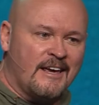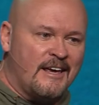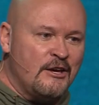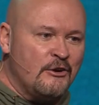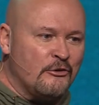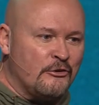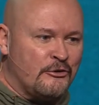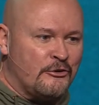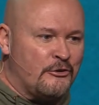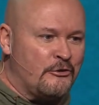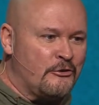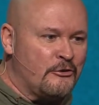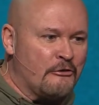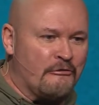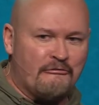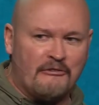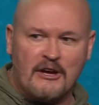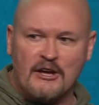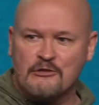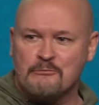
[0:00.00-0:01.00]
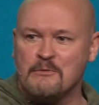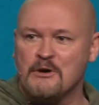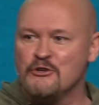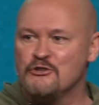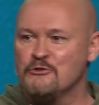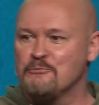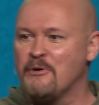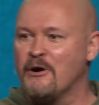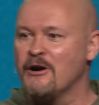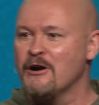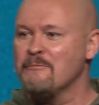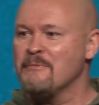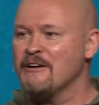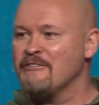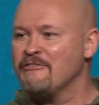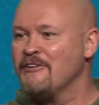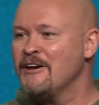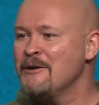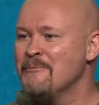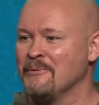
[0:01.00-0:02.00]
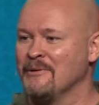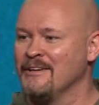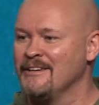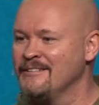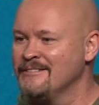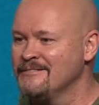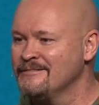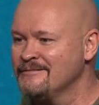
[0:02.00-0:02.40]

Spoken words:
heal you, your faith made you part of my family.